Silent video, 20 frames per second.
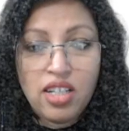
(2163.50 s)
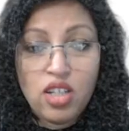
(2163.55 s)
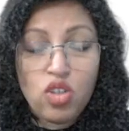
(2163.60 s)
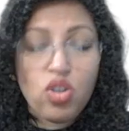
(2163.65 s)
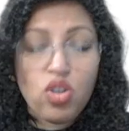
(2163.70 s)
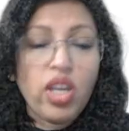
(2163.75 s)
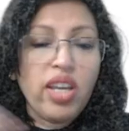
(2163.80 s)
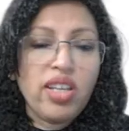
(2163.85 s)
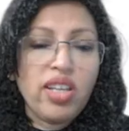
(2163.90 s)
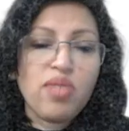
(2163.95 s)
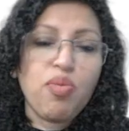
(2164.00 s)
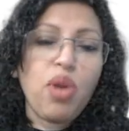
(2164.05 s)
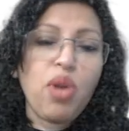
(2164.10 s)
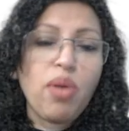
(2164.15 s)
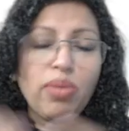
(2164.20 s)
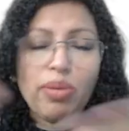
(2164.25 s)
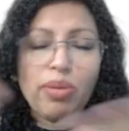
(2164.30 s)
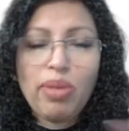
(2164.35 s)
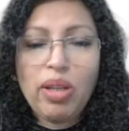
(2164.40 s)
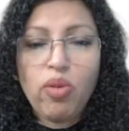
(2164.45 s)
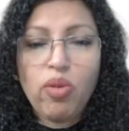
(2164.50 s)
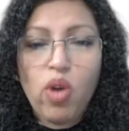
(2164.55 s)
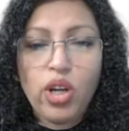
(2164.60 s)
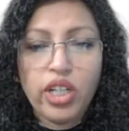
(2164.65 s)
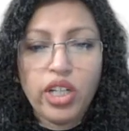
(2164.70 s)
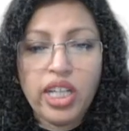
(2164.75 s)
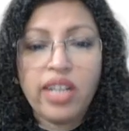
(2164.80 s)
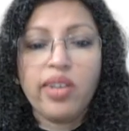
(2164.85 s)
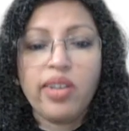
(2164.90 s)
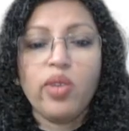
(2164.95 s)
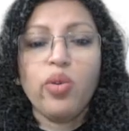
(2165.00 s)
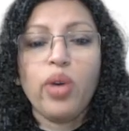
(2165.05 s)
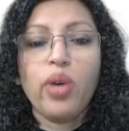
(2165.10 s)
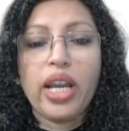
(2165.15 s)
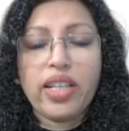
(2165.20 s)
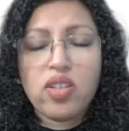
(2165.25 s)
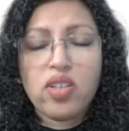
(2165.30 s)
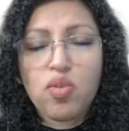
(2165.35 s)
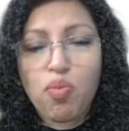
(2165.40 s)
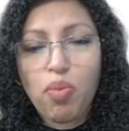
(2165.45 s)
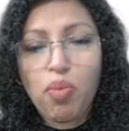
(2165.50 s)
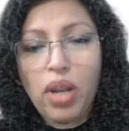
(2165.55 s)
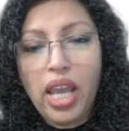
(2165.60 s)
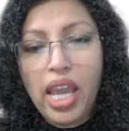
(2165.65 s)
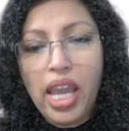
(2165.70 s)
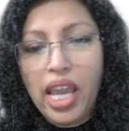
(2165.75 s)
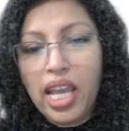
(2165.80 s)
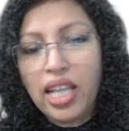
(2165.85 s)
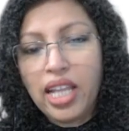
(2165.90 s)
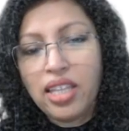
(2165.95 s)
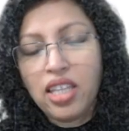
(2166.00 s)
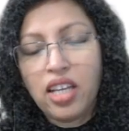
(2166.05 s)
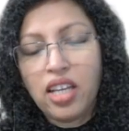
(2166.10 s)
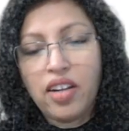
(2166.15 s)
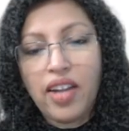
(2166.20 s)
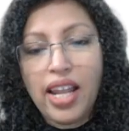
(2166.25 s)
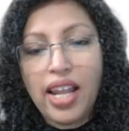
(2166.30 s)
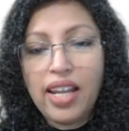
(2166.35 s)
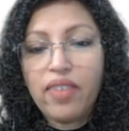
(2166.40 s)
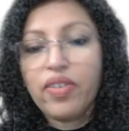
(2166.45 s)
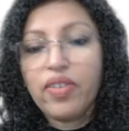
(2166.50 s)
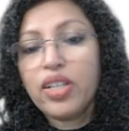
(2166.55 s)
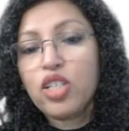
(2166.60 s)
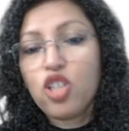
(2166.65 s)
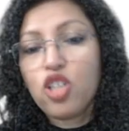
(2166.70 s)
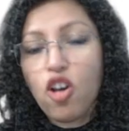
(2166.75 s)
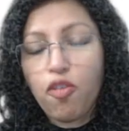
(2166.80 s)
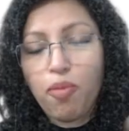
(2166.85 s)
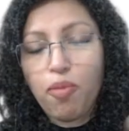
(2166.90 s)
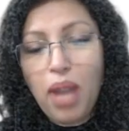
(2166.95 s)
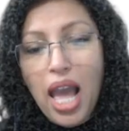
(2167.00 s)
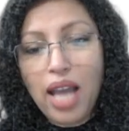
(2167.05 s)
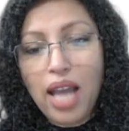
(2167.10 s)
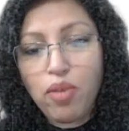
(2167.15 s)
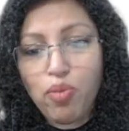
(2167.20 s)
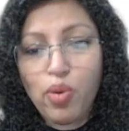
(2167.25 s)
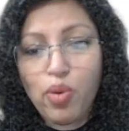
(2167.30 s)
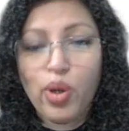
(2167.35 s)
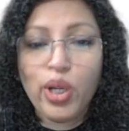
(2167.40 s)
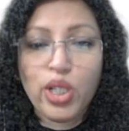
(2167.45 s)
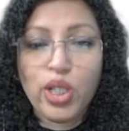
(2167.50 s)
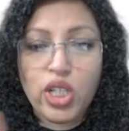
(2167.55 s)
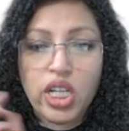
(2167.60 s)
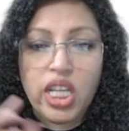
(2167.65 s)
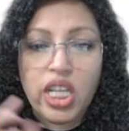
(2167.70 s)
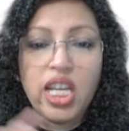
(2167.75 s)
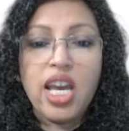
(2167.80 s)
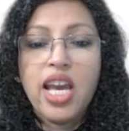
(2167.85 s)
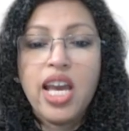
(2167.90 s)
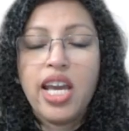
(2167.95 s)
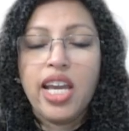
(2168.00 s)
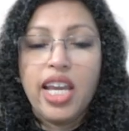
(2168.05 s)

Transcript: So he is probably wanting to explain the relevance of black poetry